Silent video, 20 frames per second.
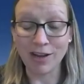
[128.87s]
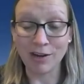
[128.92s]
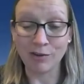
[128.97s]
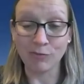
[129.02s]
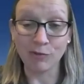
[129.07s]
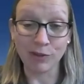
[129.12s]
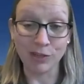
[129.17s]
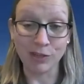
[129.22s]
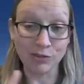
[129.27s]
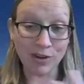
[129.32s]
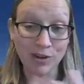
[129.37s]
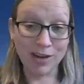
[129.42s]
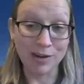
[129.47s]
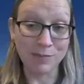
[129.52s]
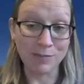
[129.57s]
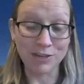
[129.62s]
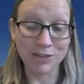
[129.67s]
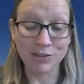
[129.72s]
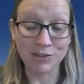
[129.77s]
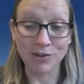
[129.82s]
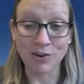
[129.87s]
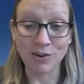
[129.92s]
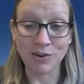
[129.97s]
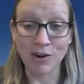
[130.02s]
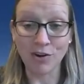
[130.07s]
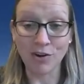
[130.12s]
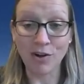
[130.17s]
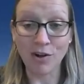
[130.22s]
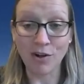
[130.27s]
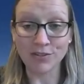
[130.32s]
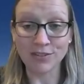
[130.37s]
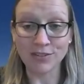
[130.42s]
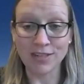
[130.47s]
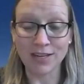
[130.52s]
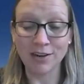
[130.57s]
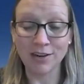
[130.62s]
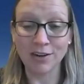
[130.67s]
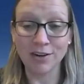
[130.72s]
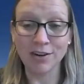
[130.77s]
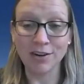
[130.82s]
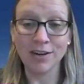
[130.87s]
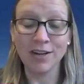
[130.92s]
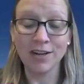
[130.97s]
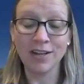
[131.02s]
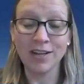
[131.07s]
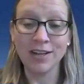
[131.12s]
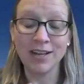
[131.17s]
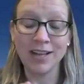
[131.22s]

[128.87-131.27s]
and really trying to make sure our call center